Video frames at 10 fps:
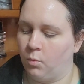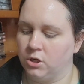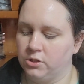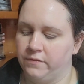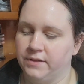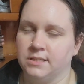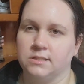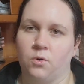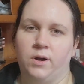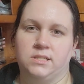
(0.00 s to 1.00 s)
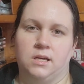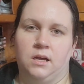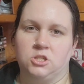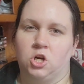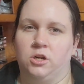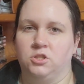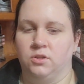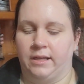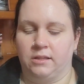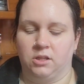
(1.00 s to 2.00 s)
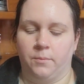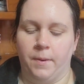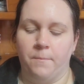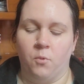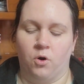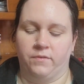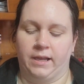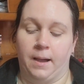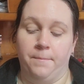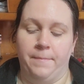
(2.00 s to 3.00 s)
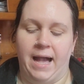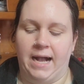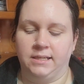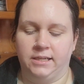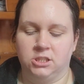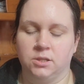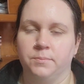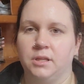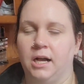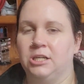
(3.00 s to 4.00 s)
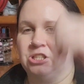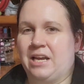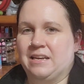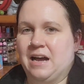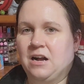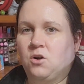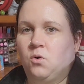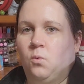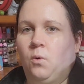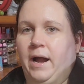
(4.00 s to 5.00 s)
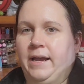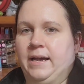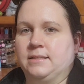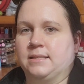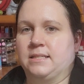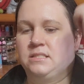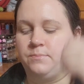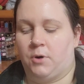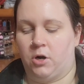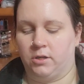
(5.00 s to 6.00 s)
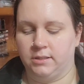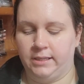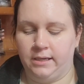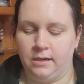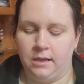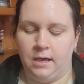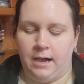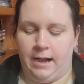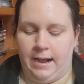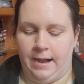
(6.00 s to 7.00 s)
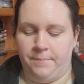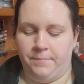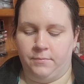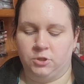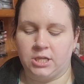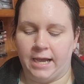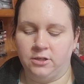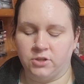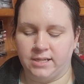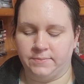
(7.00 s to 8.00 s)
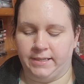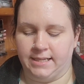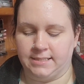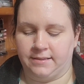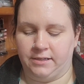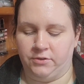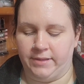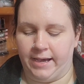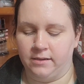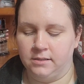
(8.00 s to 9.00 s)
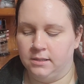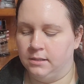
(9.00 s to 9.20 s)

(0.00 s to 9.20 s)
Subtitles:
I wonder if this is going to turn into like a little bit more of like a matte-ish blush and not quite as like sparkly, which kind of drives me nuts that they do that.